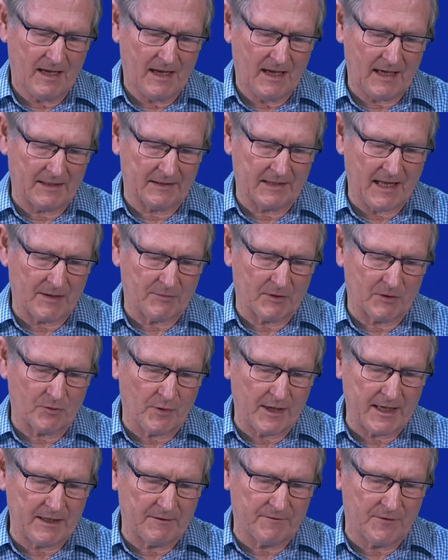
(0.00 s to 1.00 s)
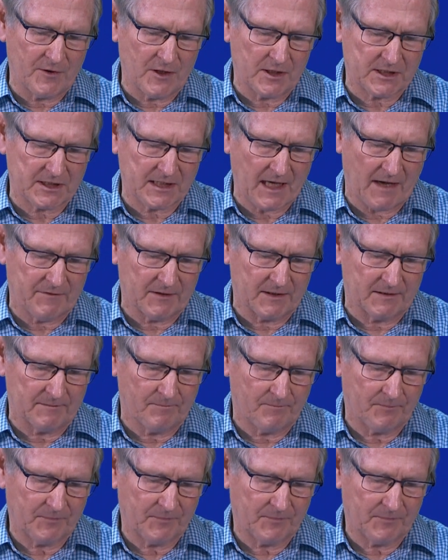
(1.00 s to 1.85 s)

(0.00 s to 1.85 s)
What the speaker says: and they would read verse 7,